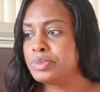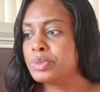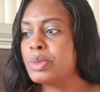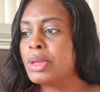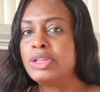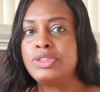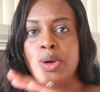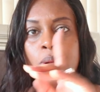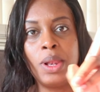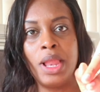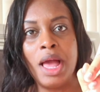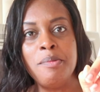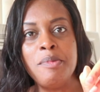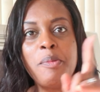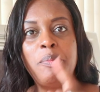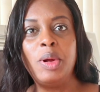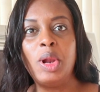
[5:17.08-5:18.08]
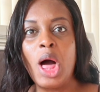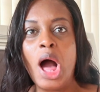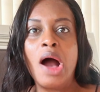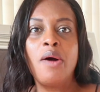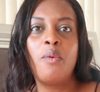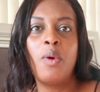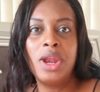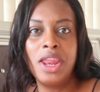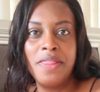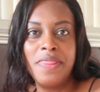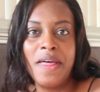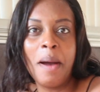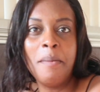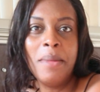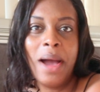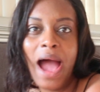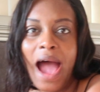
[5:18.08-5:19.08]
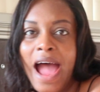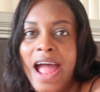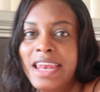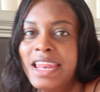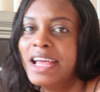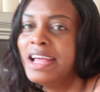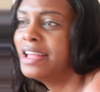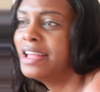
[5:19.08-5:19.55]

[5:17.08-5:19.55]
So let me pull out one of them and